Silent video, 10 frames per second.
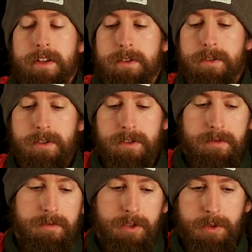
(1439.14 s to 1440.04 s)
that you
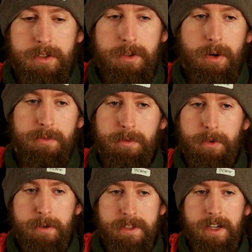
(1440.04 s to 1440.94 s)
use the rope from
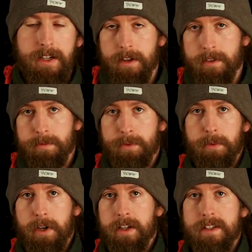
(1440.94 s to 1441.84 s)
one side and then from
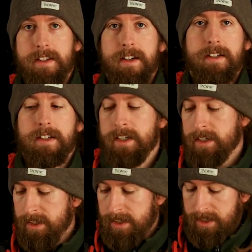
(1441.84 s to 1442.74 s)
the other side.
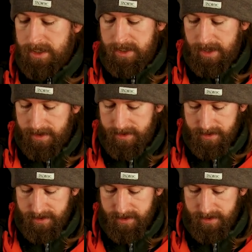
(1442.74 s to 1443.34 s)
Yeah, this